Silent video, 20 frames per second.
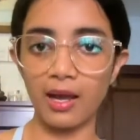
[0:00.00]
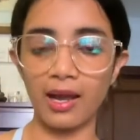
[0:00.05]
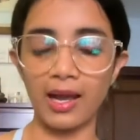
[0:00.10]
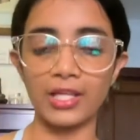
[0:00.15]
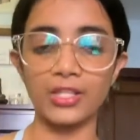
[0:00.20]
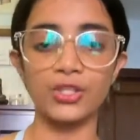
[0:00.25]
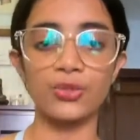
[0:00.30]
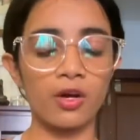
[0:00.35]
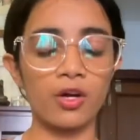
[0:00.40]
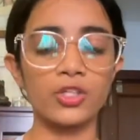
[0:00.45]

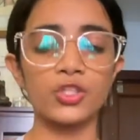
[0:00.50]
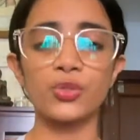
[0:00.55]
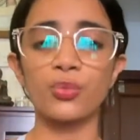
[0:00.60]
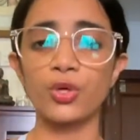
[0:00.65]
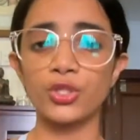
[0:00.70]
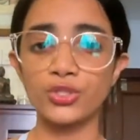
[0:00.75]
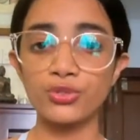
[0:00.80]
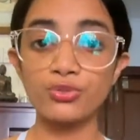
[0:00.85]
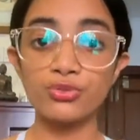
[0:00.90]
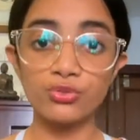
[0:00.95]
and you
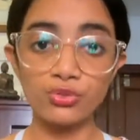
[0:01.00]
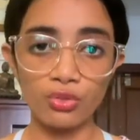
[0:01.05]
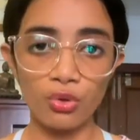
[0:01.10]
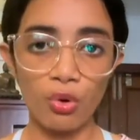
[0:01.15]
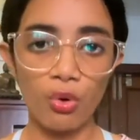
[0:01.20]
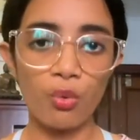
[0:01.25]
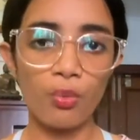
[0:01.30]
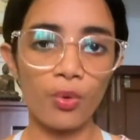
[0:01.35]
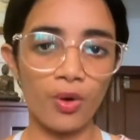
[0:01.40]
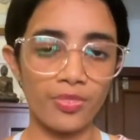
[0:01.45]
want to
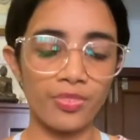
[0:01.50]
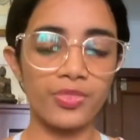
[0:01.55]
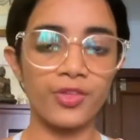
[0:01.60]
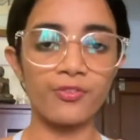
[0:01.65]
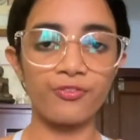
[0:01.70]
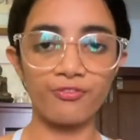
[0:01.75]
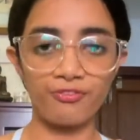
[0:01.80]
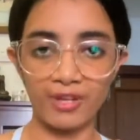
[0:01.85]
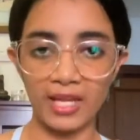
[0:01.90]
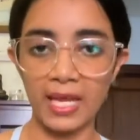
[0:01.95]
know what the
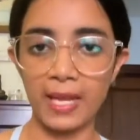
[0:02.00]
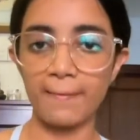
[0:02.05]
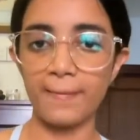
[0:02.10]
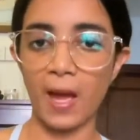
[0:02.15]
flame